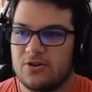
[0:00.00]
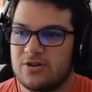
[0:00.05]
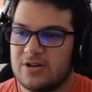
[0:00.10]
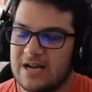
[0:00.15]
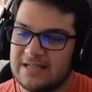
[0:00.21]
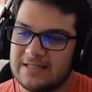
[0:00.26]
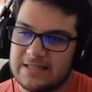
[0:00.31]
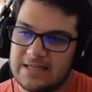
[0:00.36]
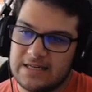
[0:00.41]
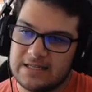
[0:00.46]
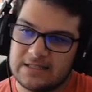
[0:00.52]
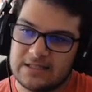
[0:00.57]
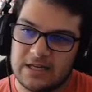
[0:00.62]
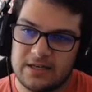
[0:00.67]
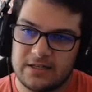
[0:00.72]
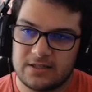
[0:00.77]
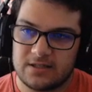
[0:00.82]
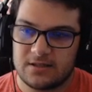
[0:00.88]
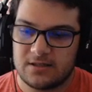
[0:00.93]
You're not seeing a
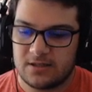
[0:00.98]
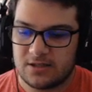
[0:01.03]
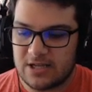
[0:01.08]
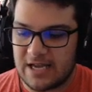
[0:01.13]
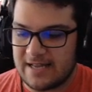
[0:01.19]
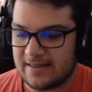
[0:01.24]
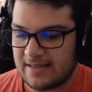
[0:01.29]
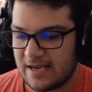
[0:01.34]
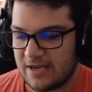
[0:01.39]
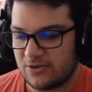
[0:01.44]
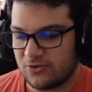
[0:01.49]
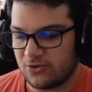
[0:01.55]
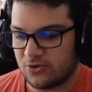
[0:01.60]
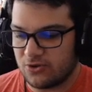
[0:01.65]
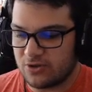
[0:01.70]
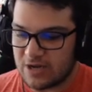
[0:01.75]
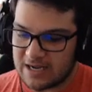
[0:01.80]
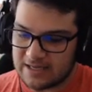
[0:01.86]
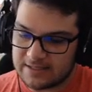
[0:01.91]
ton of 10th
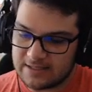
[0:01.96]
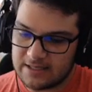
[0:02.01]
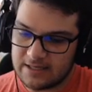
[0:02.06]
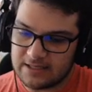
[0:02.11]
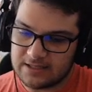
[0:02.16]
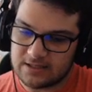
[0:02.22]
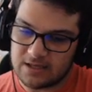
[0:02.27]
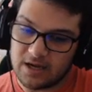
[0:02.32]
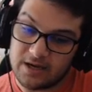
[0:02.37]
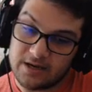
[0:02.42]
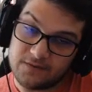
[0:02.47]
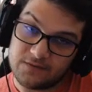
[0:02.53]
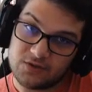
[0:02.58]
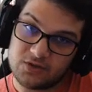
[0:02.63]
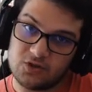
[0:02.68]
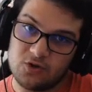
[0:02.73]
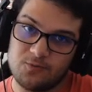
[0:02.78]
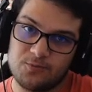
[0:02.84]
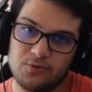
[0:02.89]
Angels. You're not seeing a ton
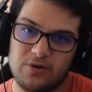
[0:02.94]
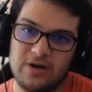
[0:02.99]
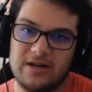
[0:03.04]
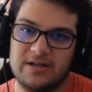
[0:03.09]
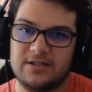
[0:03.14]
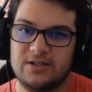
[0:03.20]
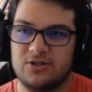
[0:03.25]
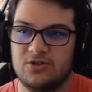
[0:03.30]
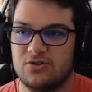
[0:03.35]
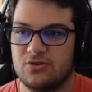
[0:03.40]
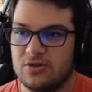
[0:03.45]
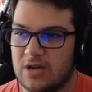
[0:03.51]
of Super X's.